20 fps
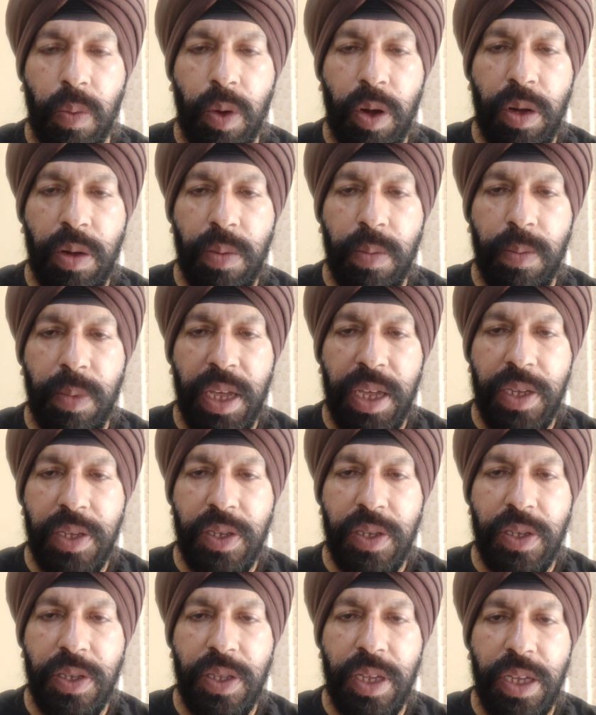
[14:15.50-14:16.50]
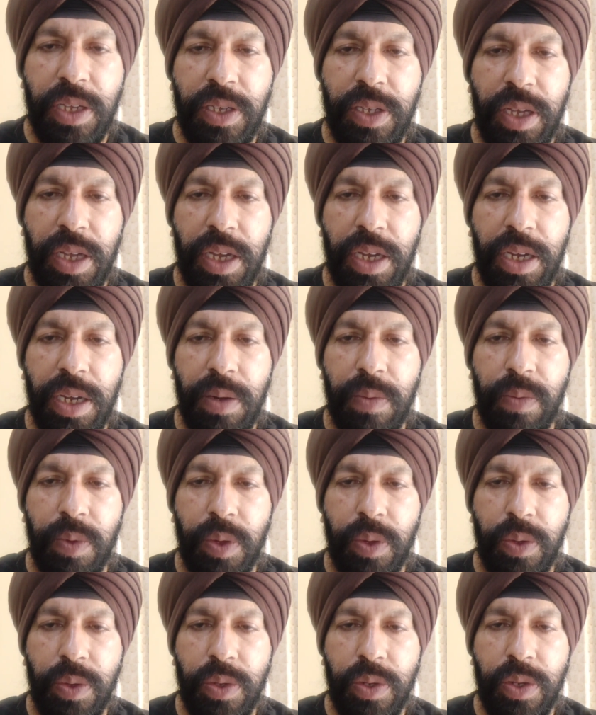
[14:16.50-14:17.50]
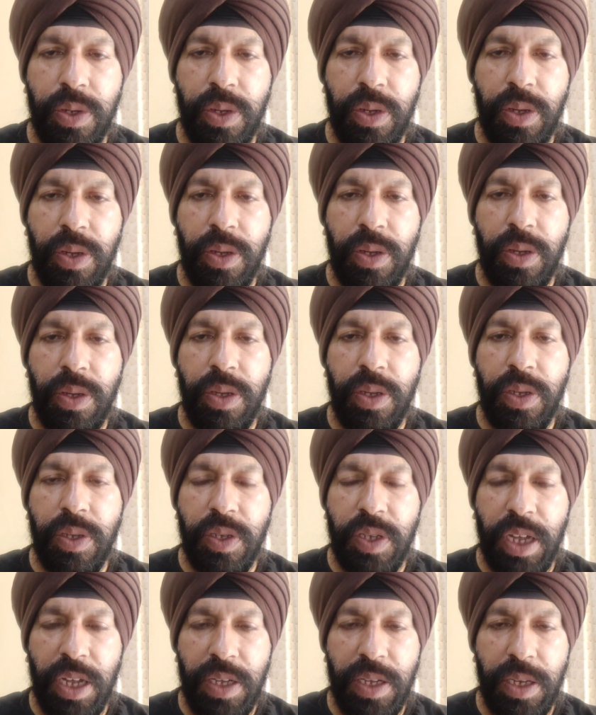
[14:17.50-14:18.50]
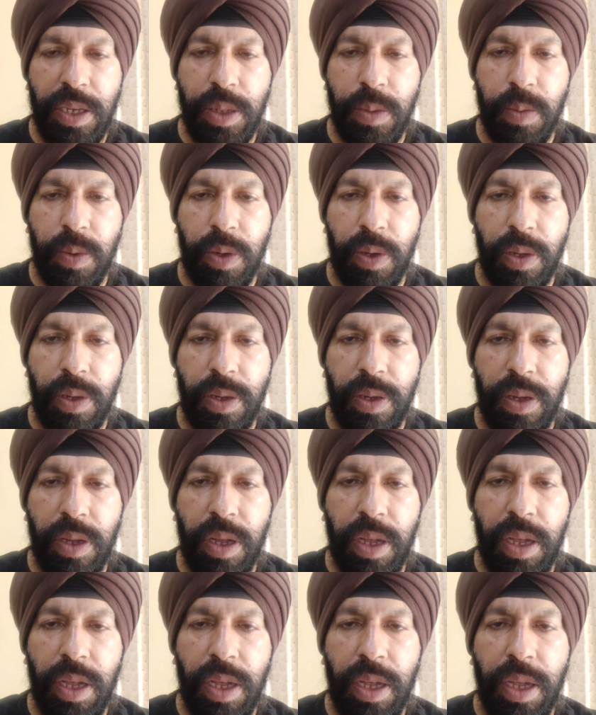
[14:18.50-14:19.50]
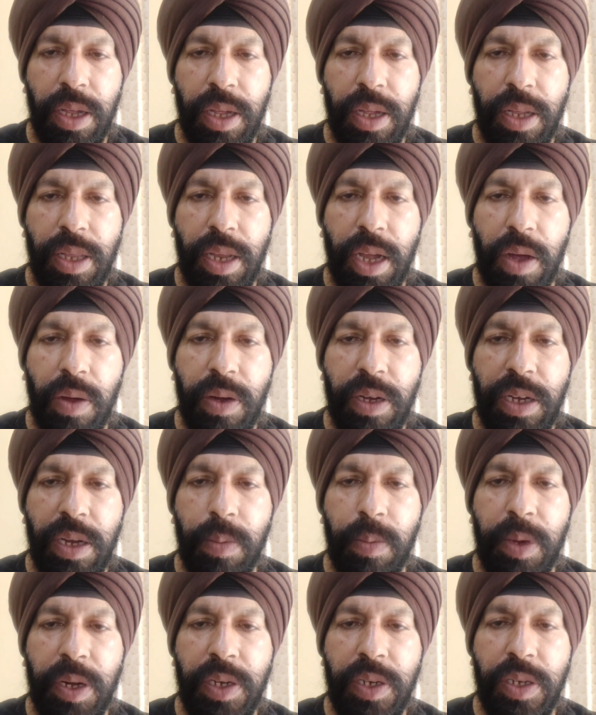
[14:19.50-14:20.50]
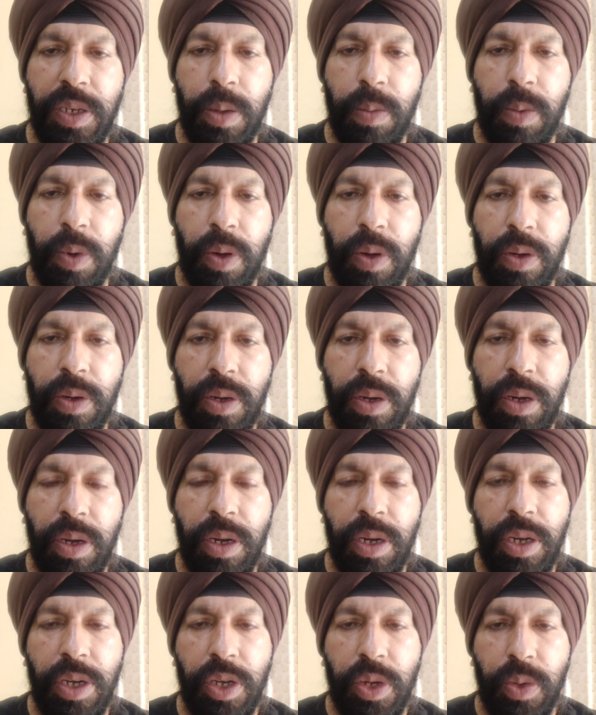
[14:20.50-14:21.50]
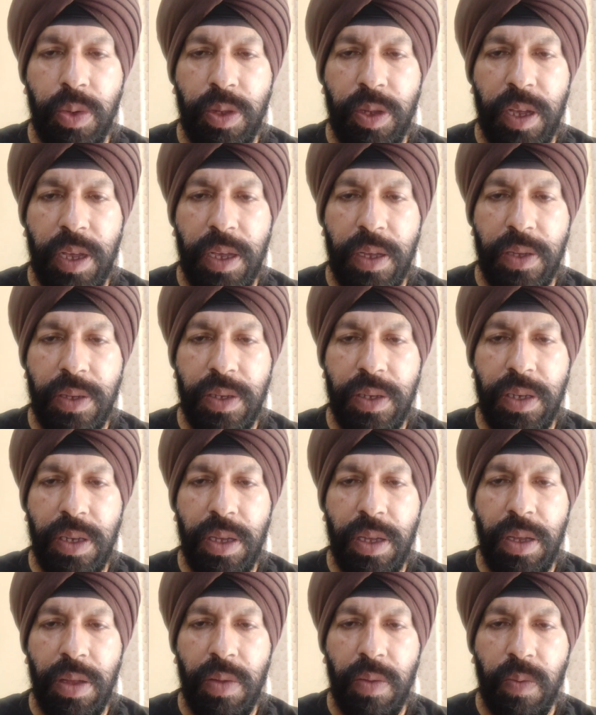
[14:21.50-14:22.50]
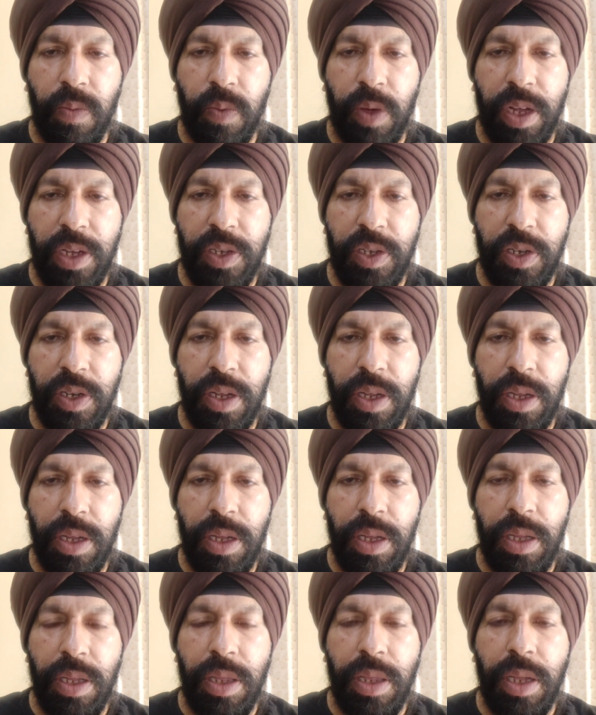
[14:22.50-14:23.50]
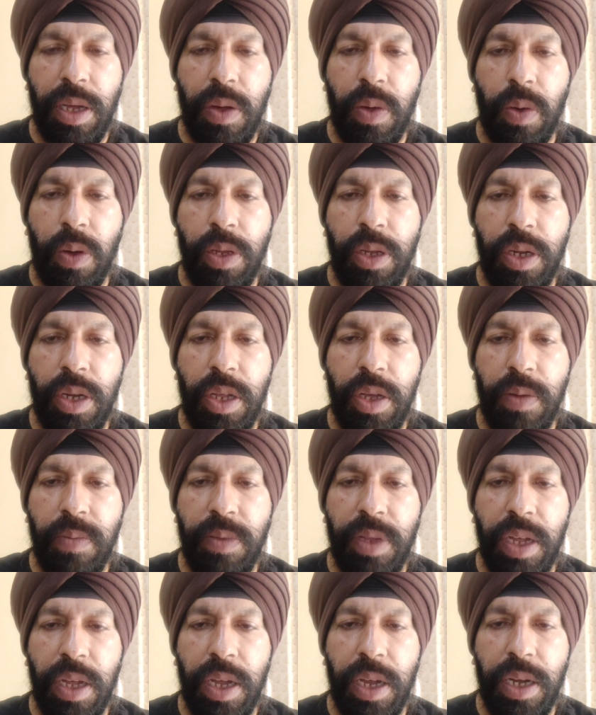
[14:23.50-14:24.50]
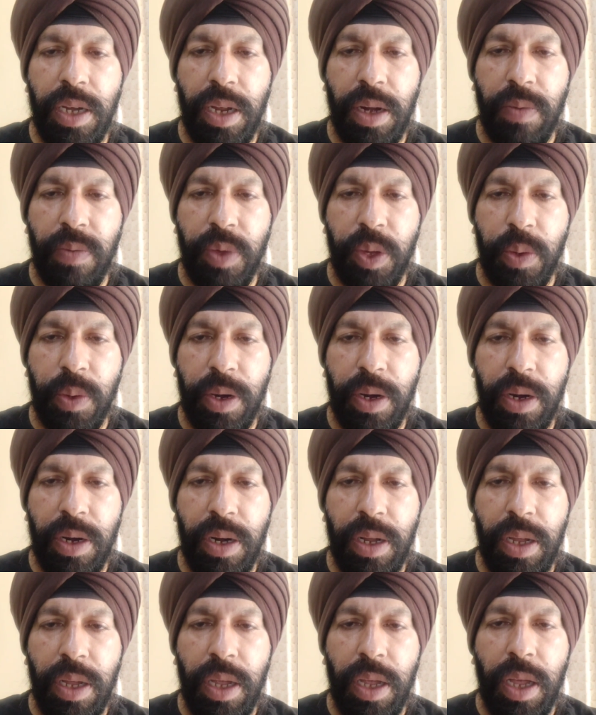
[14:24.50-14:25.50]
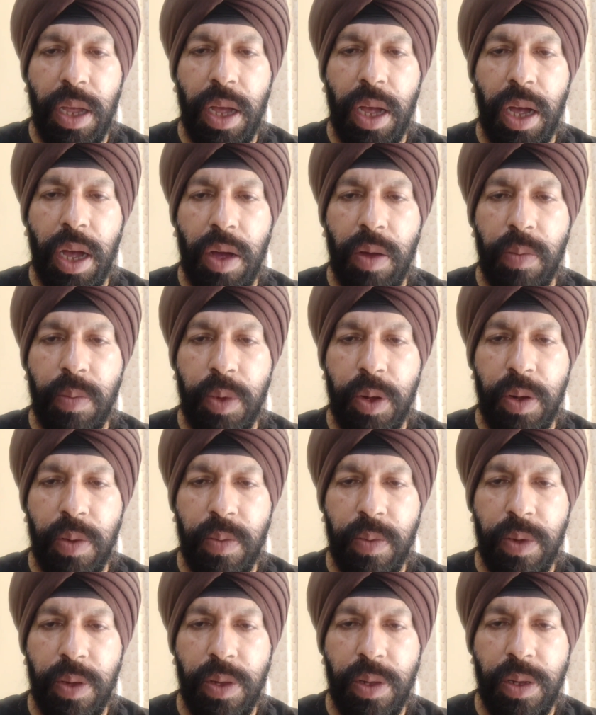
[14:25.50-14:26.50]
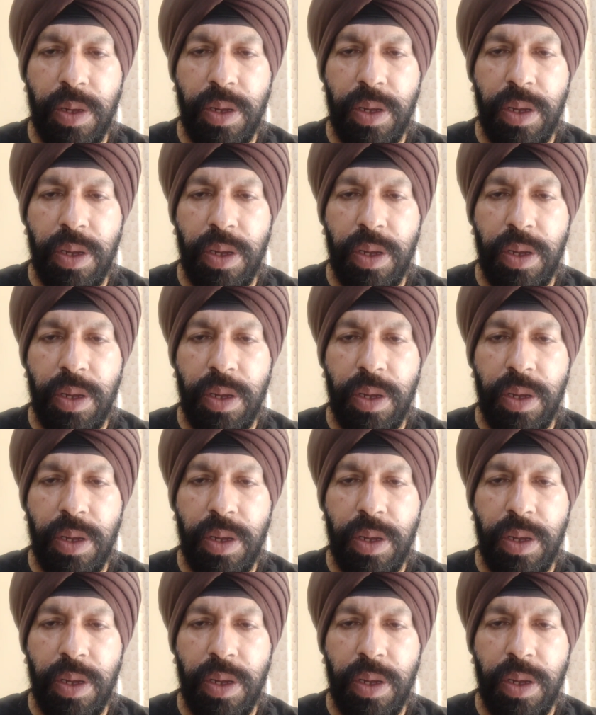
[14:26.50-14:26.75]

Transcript: what makes these interviews successful? Now it depends upon two things. First, the quality of the interviewer, how beautiful